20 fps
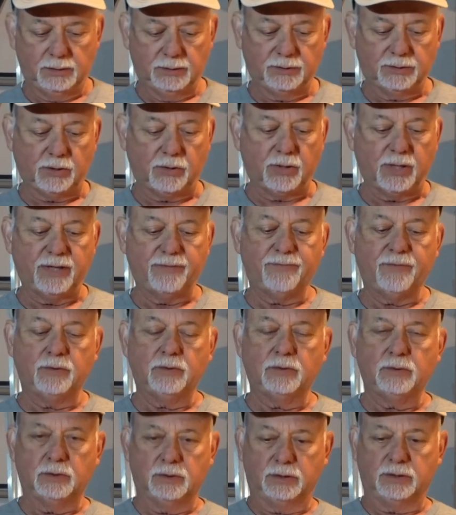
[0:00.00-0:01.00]
So I've
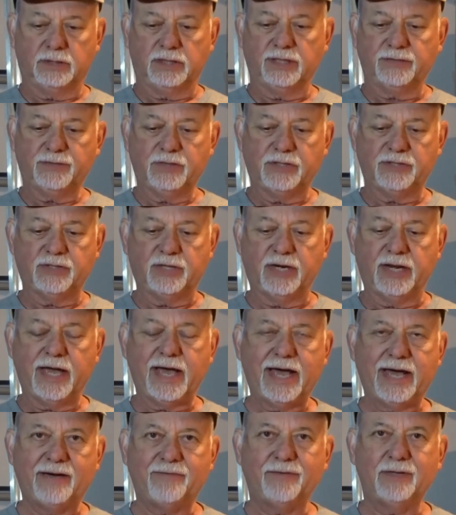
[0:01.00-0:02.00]
cut this in
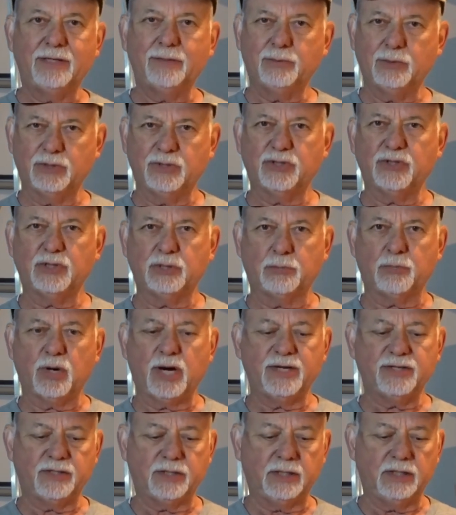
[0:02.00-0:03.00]
half, and it was
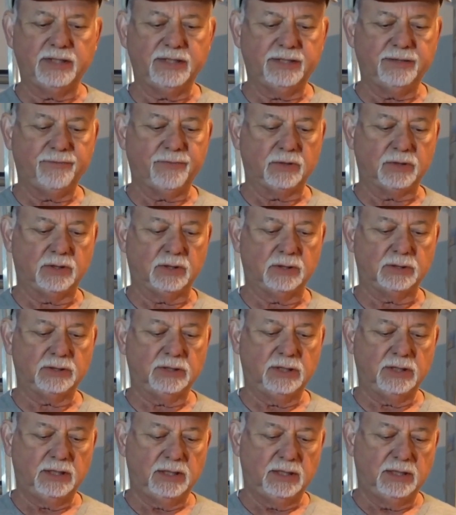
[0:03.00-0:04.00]
surprisingly difficult,
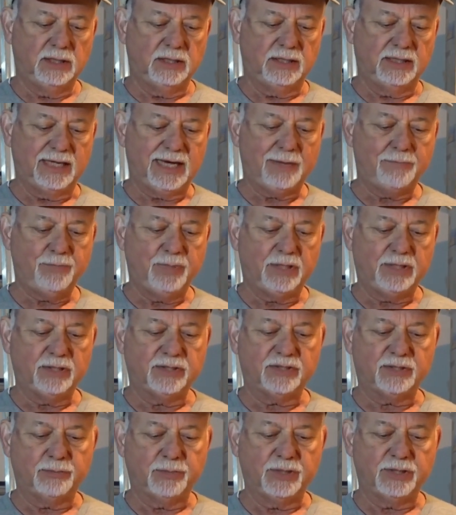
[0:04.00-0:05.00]
not
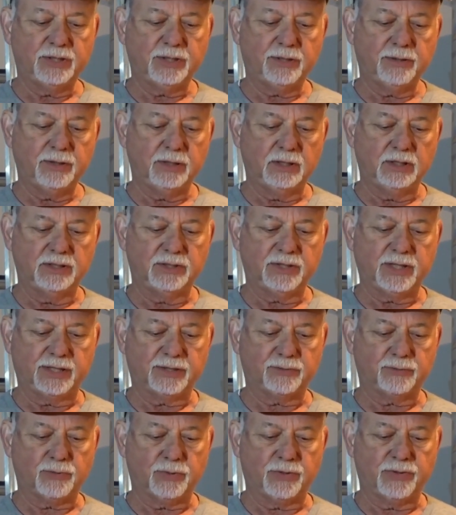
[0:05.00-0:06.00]
because the material is
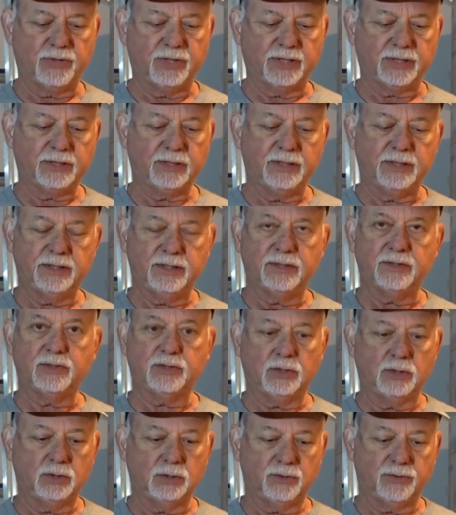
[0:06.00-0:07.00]
extra thick. It
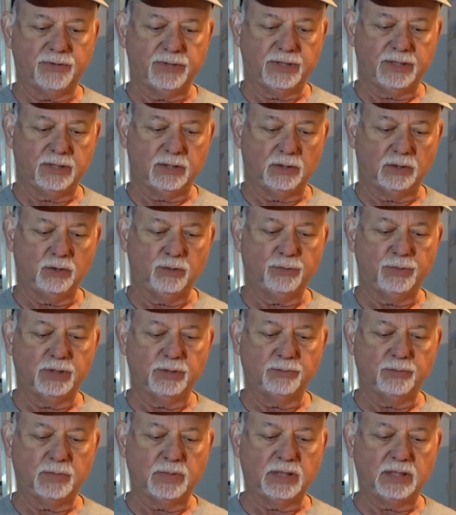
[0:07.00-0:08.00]
is thin
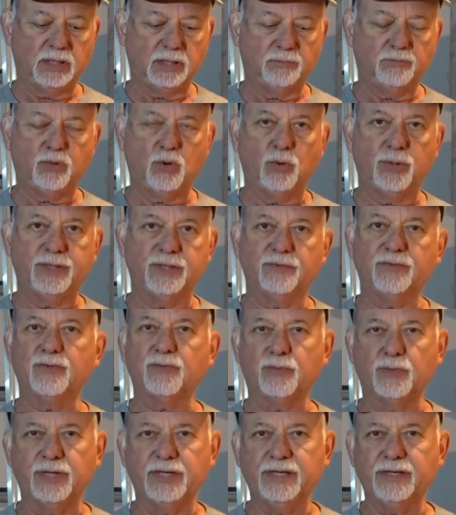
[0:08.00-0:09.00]
aluminum,
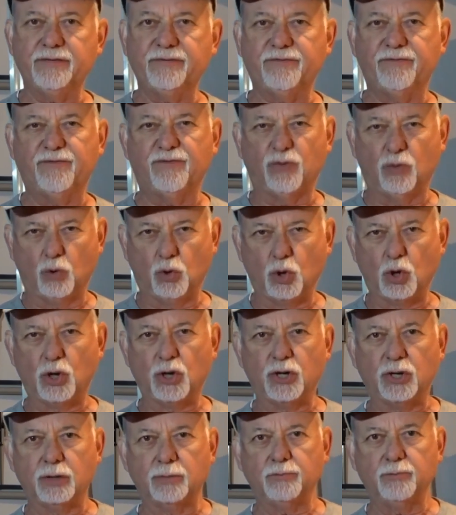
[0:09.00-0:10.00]

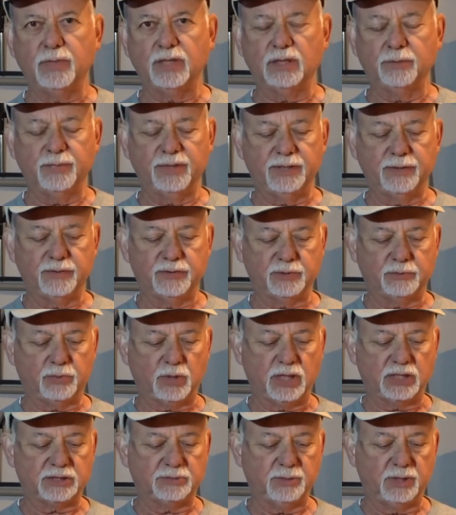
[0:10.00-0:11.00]
0.34 millimeters
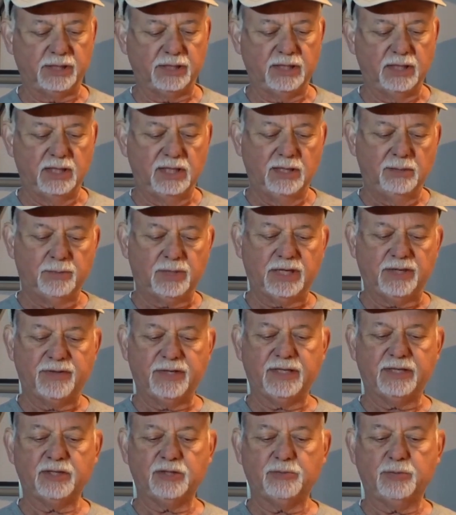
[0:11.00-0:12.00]
approximately. But I
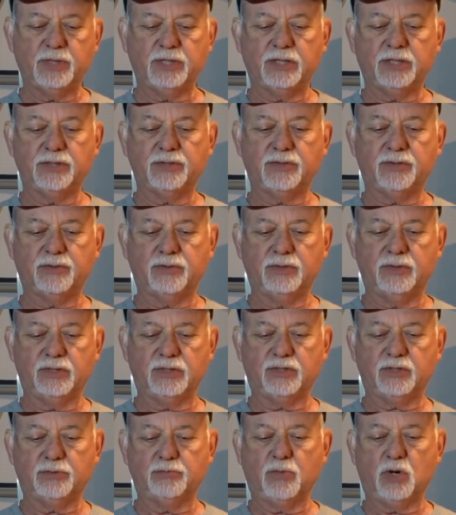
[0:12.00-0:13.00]
think it's because
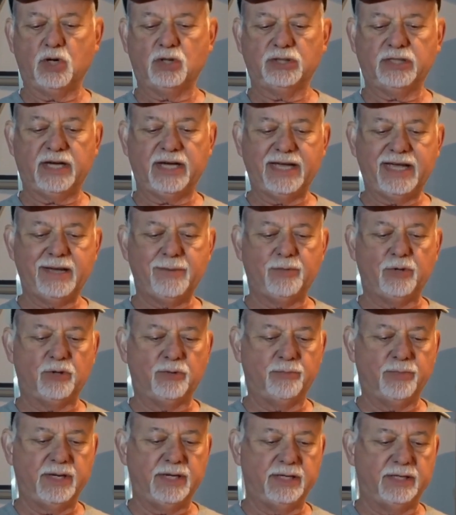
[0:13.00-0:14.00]
this small diameter
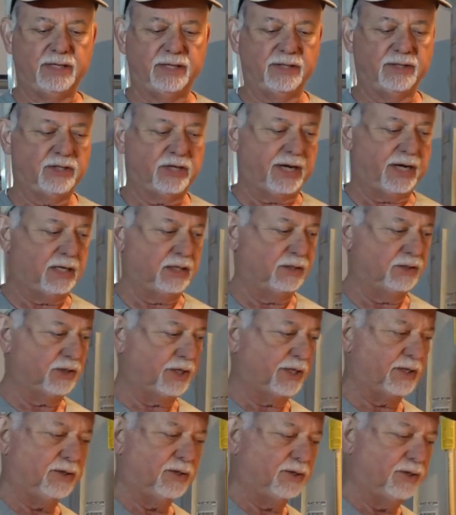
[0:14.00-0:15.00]
made it a challenge.
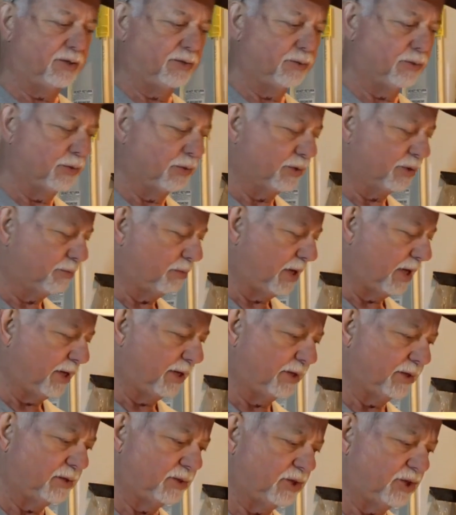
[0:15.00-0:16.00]
I couldn't do it with
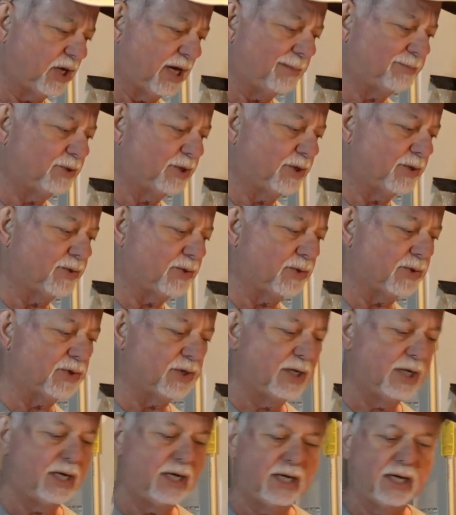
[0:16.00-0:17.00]
my shop scissors.
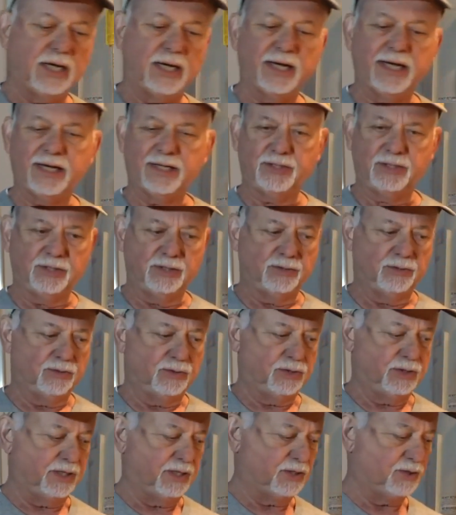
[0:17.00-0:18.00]
I had to
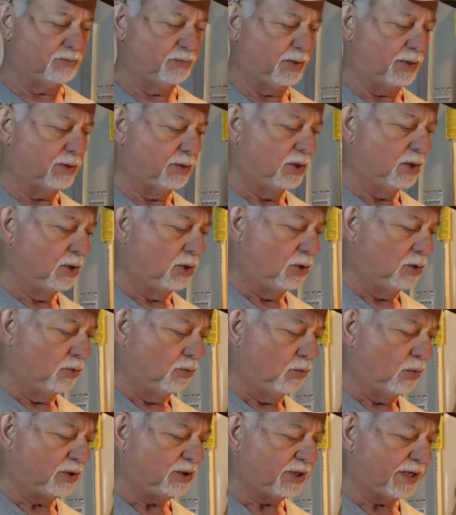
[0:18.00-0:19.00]
use this. But
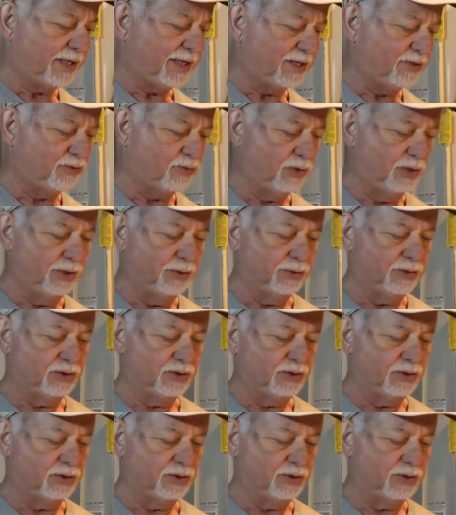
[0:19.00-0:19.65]
once I got through,